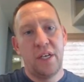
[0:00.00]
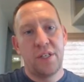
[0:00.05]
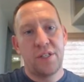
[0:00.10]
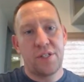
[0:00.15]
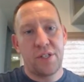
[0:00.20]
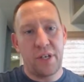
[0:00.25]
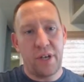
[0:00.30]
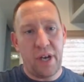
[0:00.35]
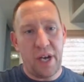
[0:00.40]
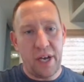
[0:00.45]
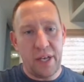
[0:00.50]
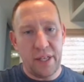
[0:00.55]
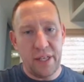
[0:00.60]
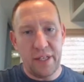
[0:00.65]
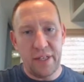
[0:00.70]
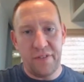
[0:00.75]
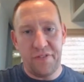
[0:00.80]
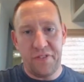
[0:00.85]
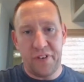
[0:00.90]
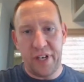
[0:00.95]
So you
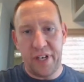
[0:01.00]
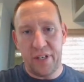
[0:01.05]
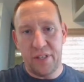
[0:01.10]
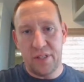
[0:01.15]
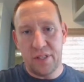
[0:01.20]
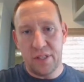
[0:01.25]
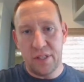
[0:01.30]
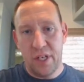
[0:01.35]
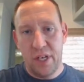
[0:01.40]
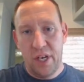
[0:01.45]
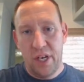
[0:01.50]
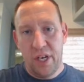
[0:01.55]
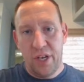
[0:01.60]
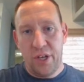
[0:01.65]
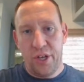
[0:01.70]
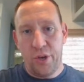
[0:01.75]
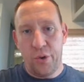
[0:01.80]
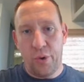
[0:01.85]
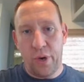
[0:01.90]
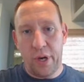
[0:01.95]
highlight the files.
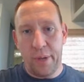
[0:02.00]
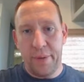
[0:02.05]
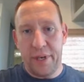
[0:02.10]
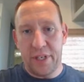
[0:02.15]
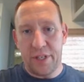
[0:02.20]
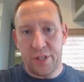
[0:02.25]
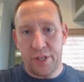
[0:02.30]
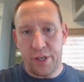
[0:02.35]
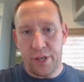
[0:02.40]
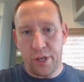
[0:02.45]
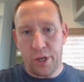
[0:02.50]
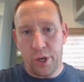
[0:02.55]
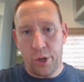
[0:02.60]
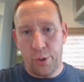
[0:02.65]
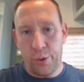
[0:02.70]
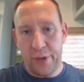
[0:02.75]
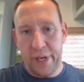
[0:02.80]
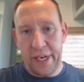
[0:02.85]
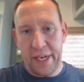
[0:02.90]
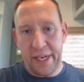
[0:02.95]
You want to make sure your
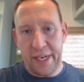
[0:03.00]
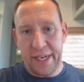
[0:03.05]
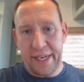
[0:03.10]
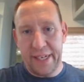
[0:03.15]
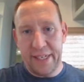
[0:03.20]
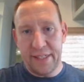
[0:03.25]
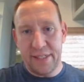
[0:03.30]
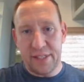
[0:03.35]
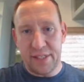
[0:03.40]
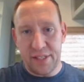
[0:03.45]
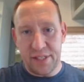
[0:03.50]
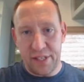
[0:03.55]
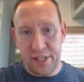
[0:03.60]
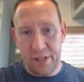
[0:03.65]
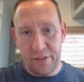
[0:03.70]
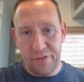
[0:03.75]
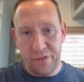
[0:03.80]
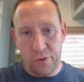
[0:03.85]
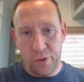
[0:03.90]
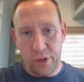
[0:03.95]
codec is
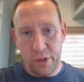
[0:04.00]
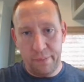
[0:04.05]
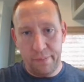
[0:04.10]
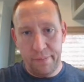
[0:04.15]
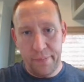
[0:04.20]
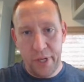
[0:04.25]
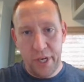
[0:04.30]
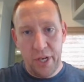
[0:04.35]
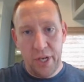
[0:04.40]
Cineform.